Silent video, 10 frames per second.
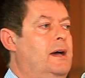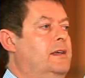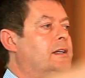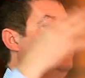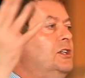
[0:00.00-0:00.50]
by
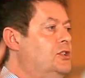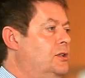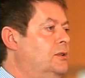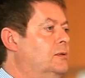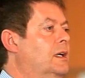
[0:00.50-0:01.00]
the
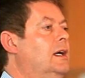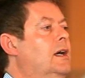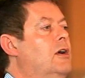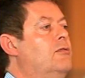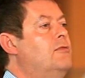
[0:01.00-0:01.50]
additional
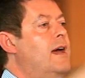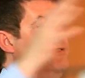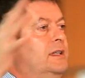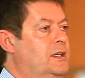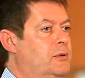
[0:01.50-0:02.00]

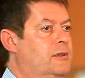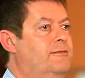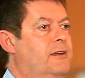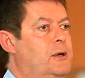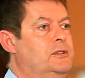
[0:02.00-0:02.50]
revenue
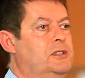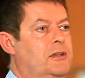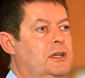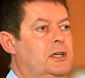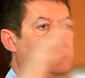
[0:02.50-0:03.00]
that flows
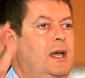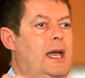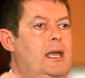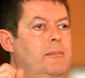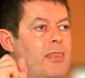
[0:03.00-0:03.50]
to the
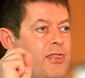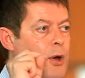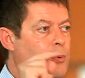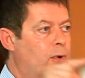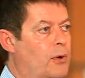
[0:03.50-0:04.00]
UK,
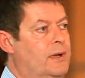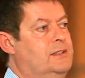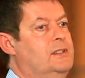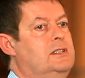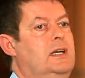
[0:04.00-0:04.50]
though not
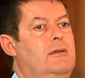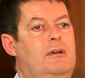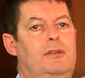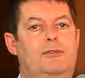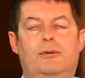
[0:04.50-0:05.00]

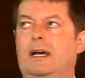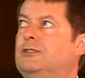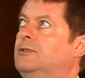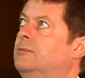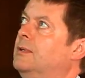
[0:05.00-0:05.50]
necessarily through
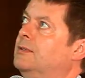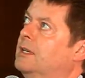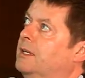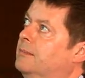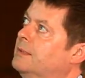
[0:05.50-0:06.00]
national
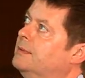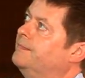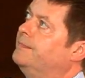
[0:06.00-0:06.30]
museums.